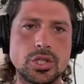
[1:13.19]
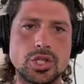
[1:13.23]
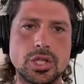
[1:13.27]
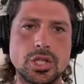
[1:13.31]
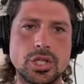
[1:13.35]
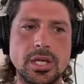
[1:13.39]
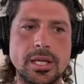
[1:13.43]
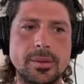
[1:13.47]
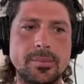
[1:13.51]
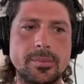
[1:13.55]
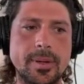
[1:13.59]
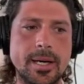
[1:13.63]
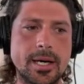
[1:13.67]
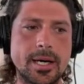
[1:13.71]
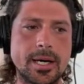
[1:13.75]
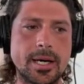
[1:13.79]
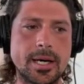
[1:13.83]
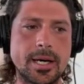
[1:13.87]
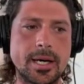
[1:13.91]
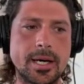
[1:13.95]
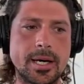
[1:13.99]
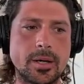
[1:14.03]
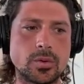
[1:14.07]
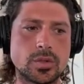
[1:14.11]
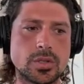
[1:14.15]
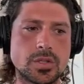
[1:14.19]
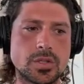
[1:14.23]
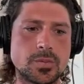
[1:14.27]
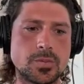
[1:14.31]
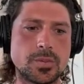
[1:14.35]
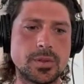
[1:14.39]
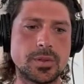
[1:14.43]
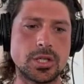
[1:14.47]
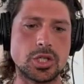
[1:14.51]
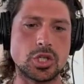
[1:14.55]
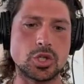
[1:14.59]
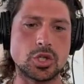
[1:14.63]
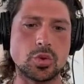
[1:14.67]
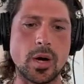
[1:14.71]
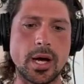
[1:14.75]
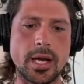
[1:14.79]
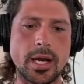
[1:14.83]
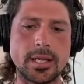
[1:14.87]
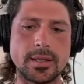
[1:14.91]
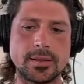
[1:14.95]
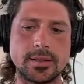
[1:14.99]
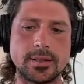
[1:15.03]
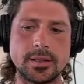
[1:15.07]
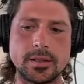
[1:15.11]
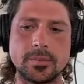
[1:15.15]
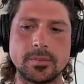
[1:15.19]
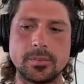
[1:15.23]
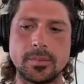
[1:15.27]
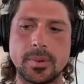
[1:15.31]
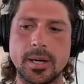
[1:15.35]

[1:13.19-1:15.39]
Jill about spirituality,